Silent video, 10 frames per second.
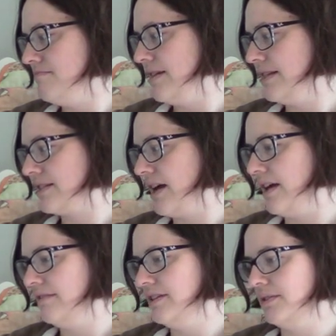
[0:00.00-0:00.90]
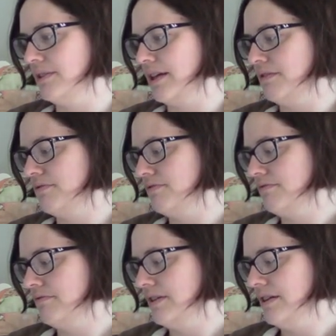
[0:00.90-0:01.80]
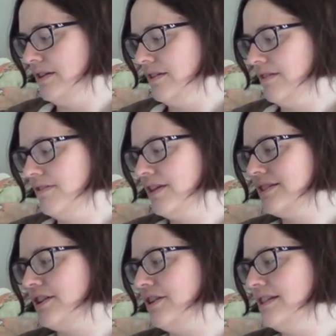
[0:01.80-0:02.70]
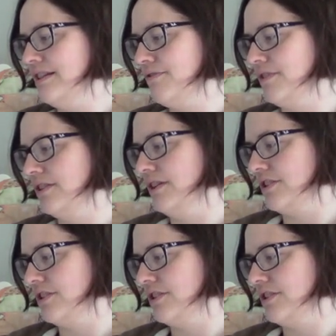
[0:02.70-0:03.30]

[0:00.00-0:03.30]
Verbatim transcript: it's got a lot of things that are easy for young